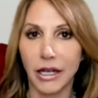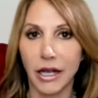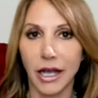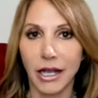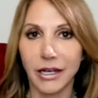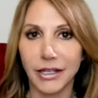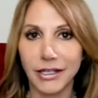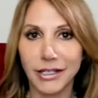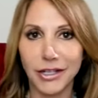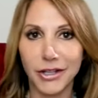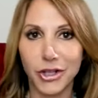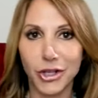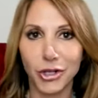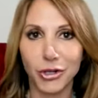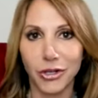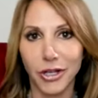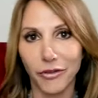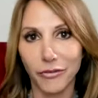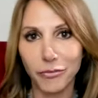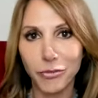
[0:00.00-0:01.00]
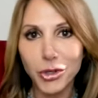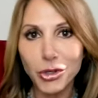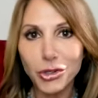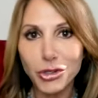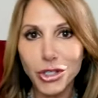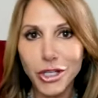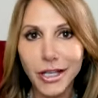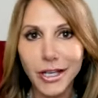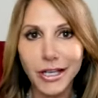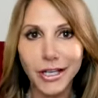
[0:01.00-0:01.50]
I see that you love
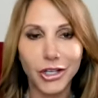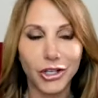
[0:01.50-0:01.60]
music.